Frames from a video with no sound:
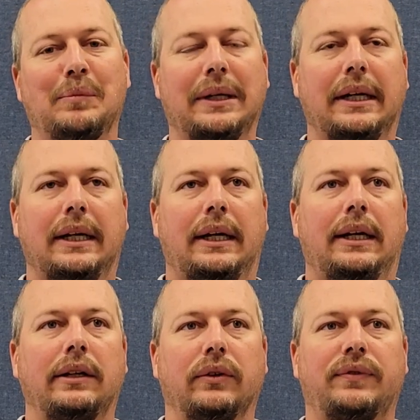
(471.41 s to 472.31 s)
But,
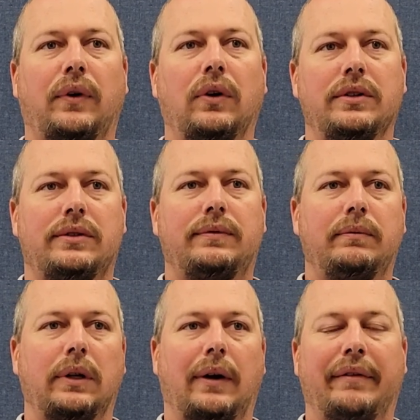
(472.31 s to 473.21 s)
as far as,
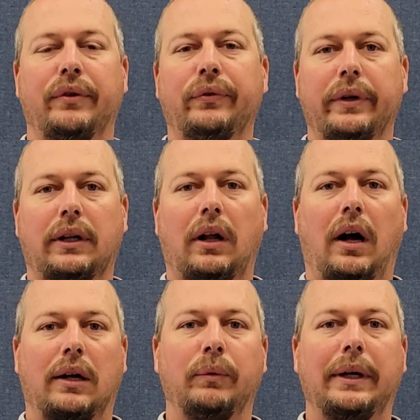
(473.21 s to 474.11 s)
after 3
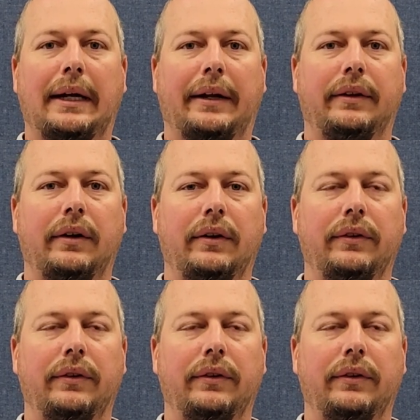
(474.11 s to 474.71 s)
o'clock when we get out there,